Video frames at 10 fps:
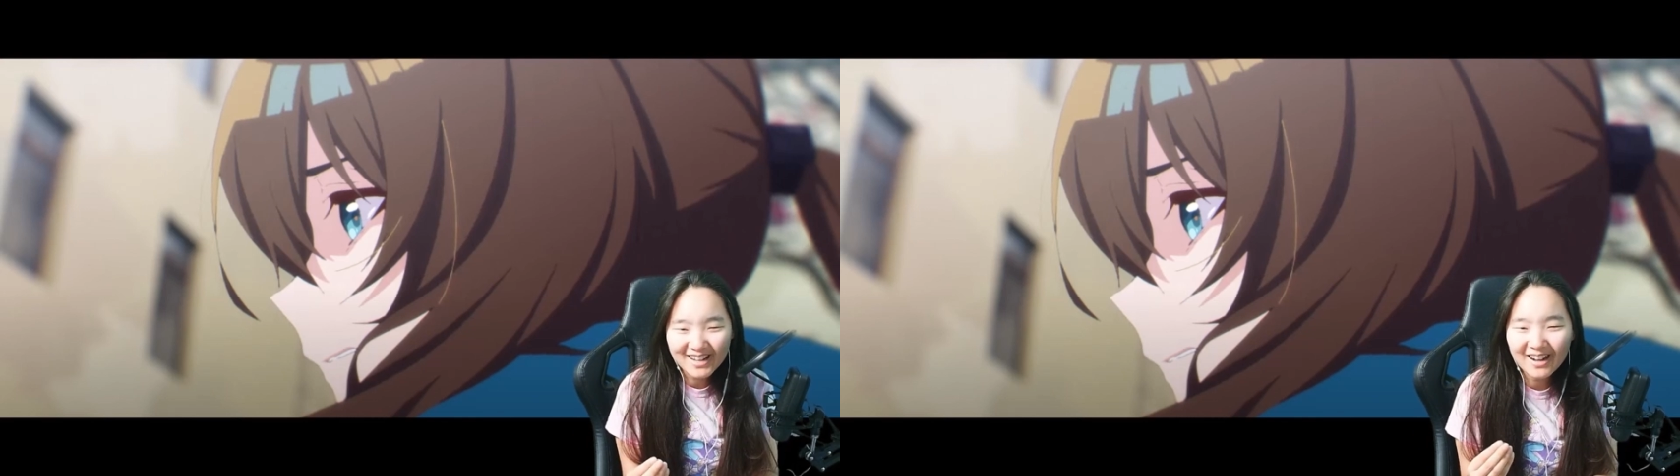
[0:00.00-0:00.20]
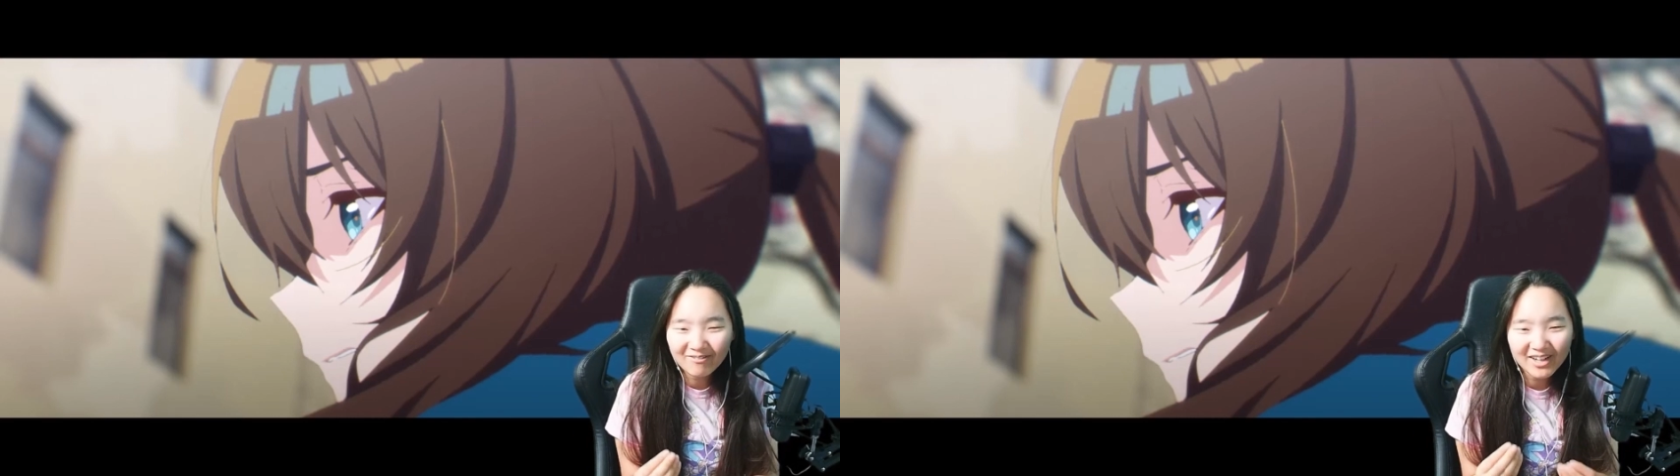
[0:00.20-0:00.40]

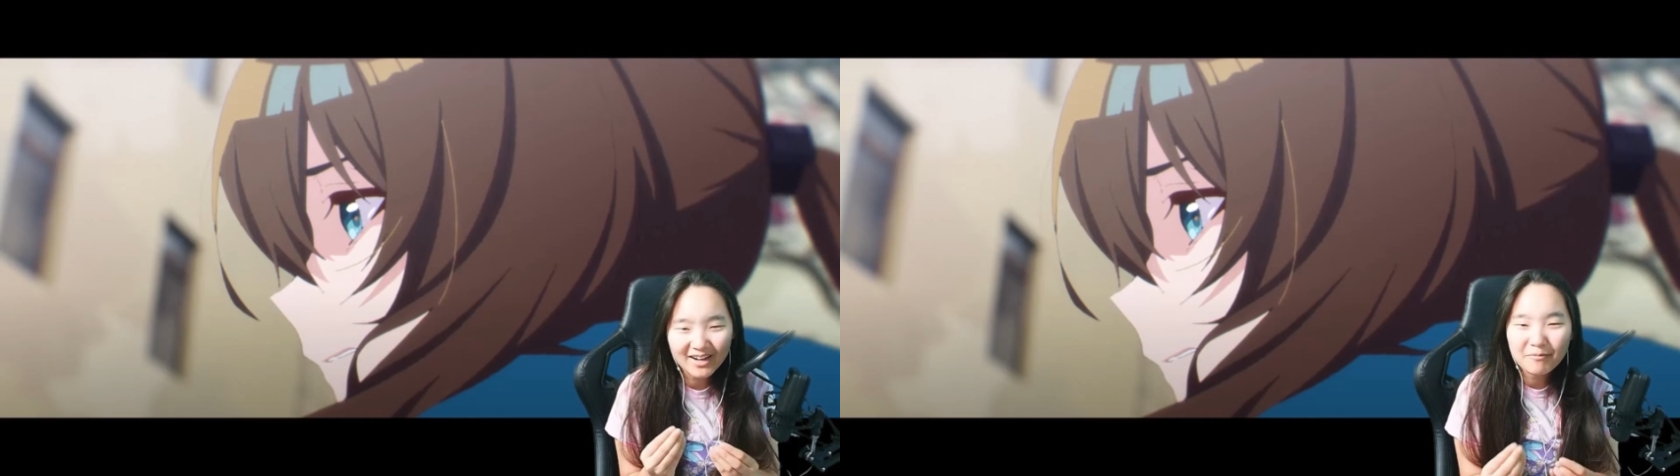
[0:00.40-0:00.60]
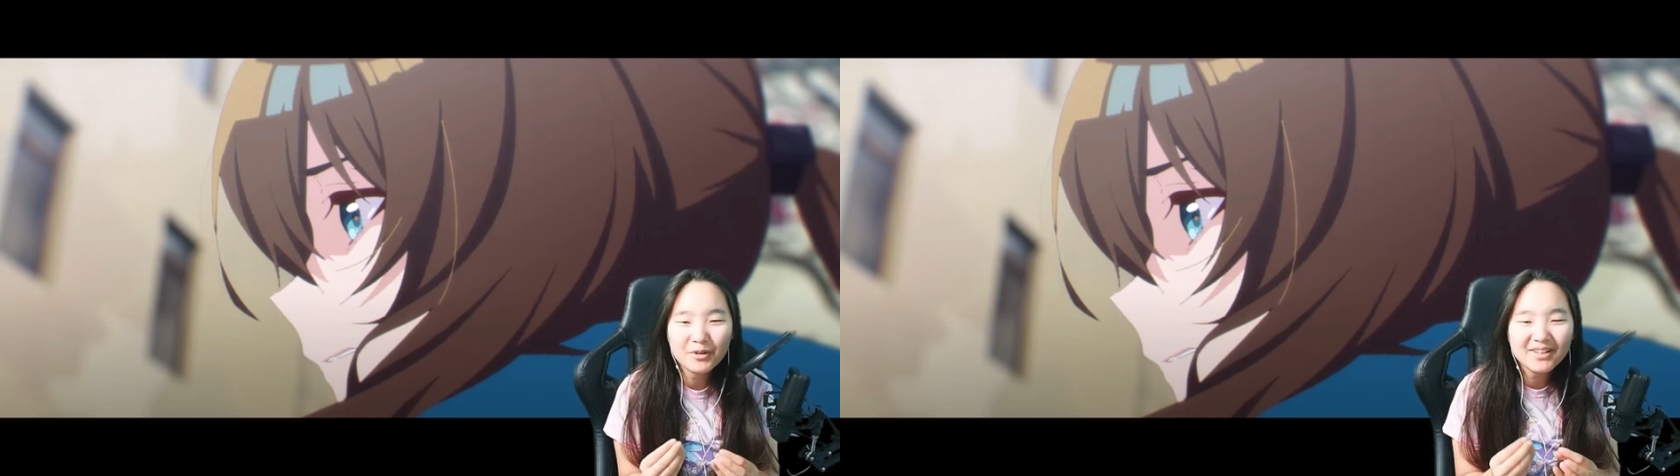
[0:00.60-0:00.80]
and I'm like,
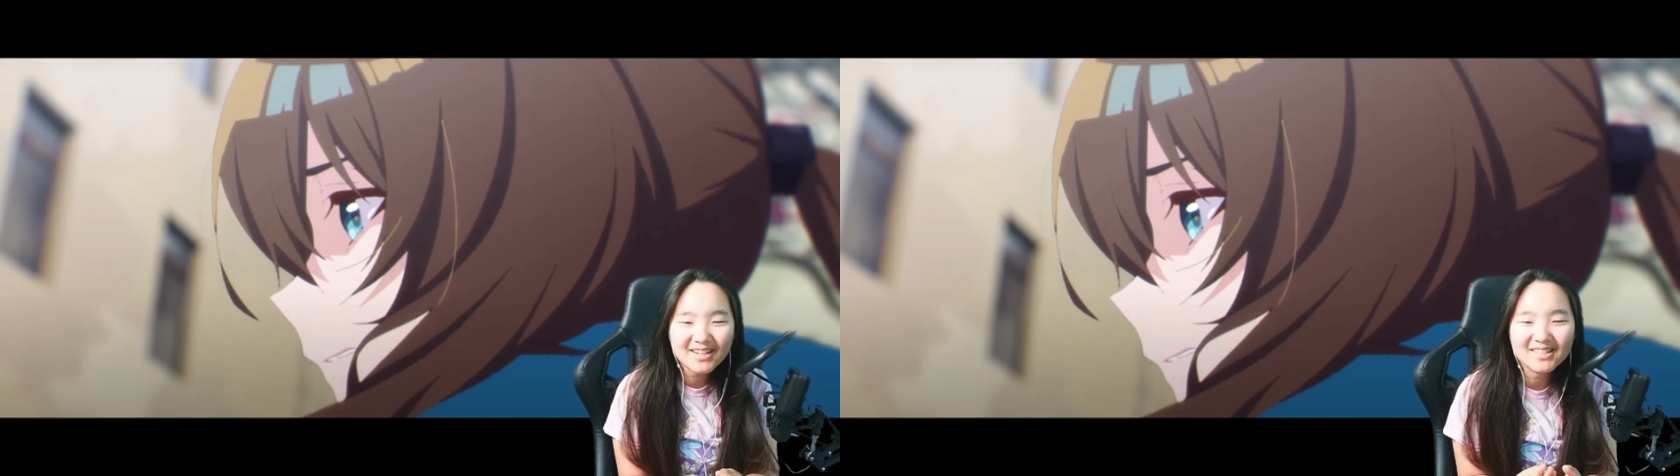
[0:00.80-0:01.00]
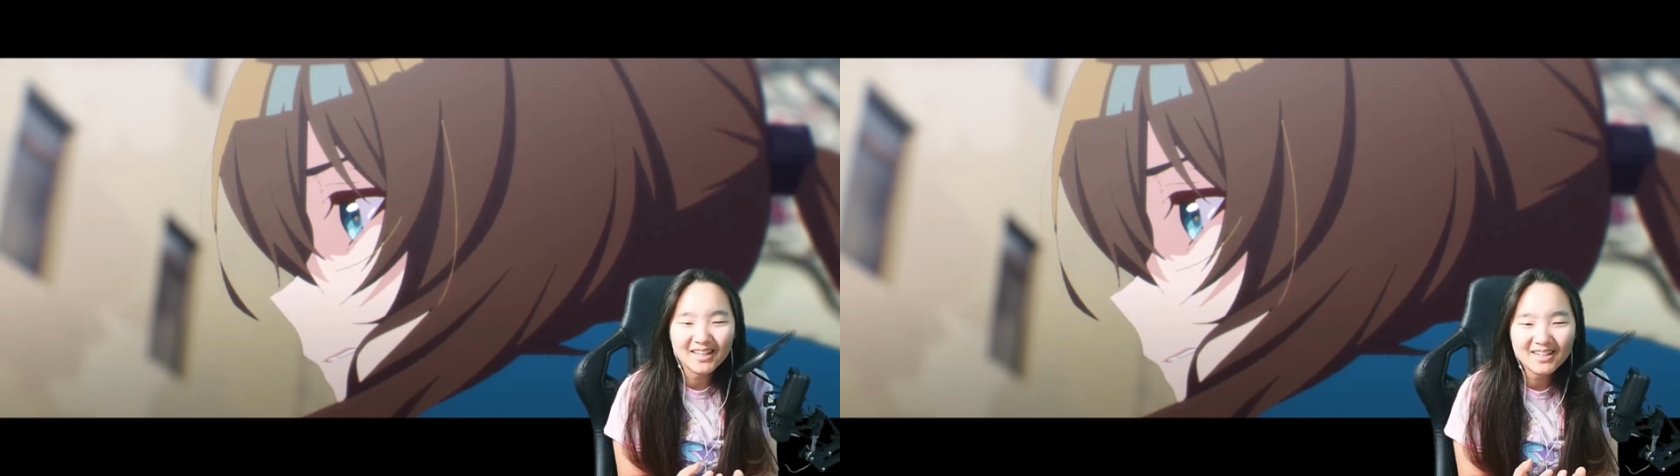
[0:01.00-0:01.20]
I'm really
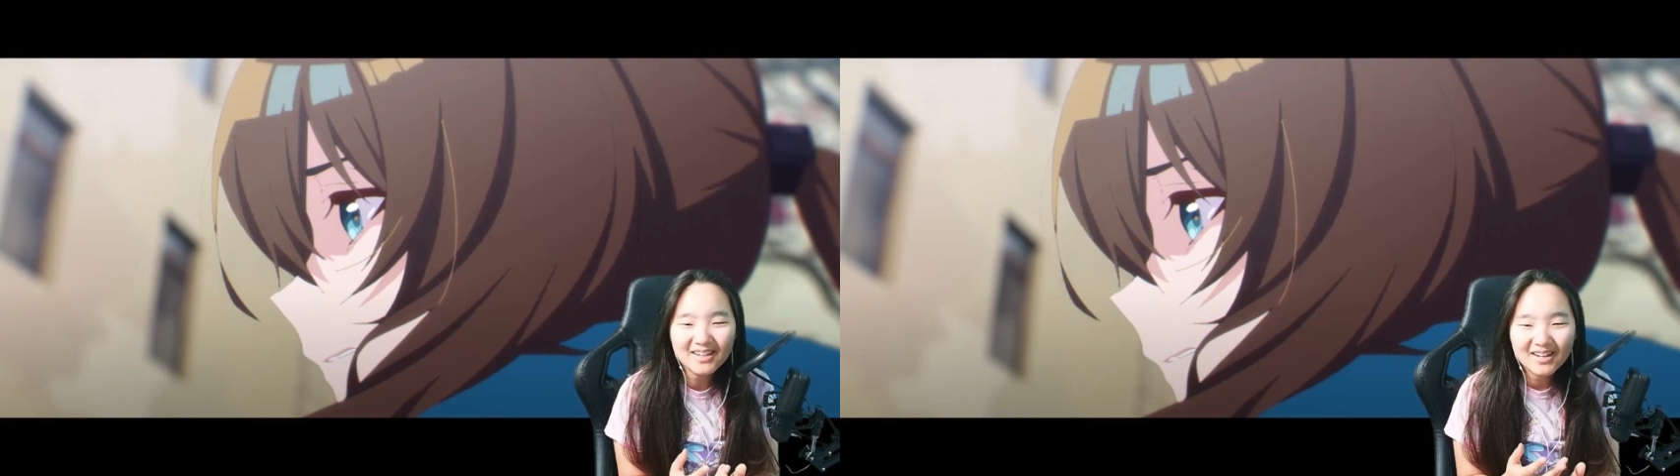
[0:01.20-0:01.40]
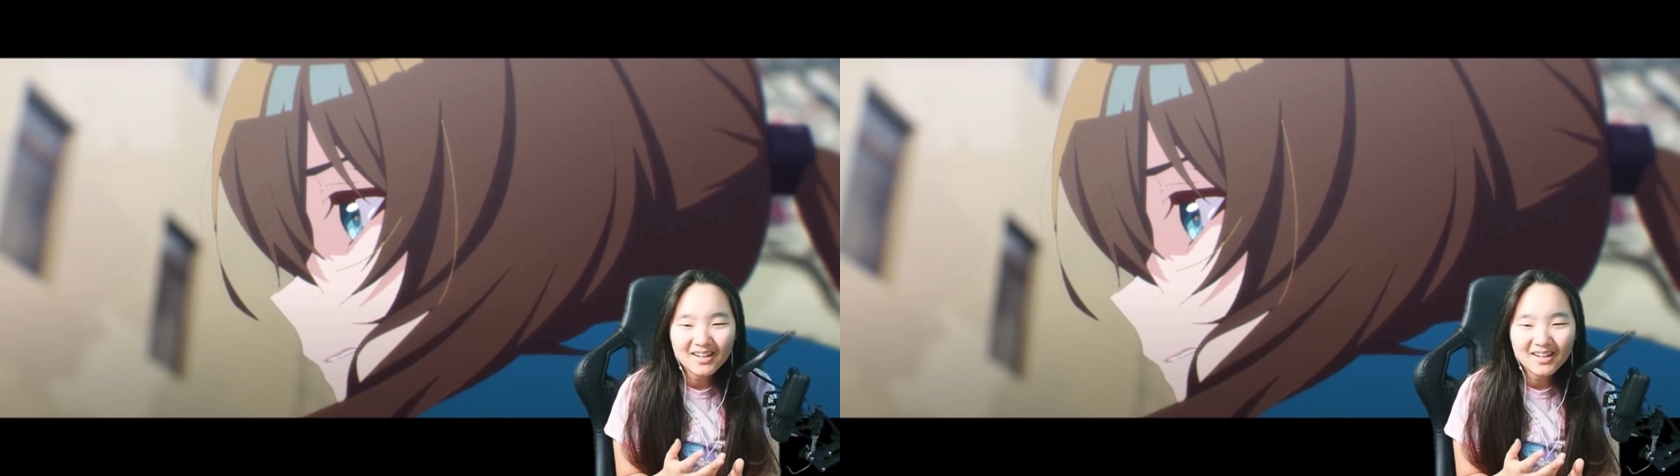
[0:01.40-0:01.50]
excited